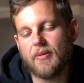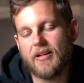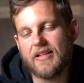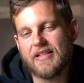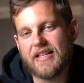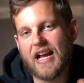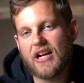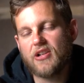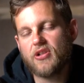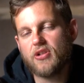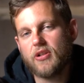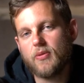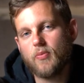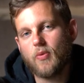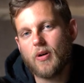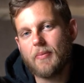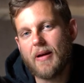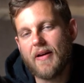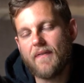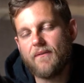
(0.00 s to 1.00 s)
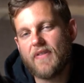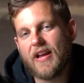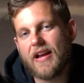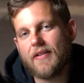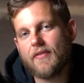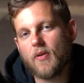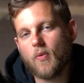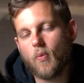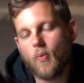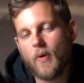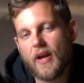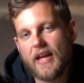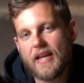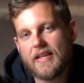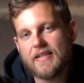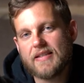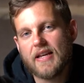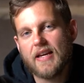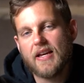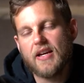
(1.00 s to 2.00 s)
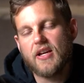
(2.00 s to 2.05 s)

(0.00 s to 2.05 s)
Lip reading: but it's actually one of my favorite ways